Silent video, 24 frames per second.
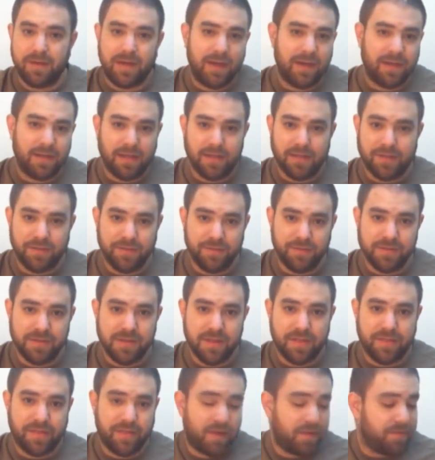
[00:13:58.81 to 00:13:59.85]
I like to use
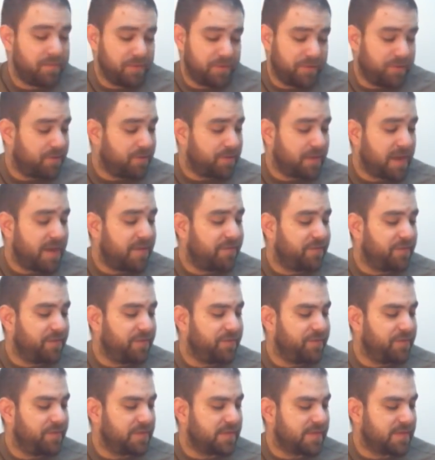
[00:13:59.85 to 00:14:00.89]
the thumb. You don't have to
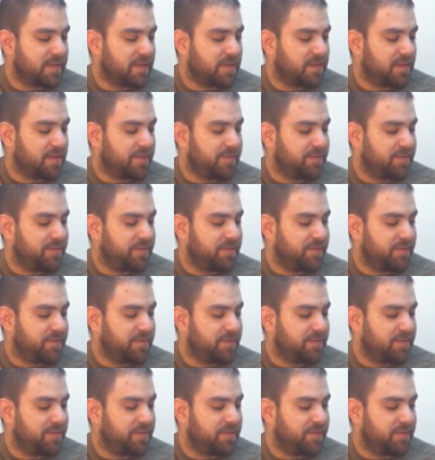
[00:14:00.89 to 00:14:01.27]
if it's not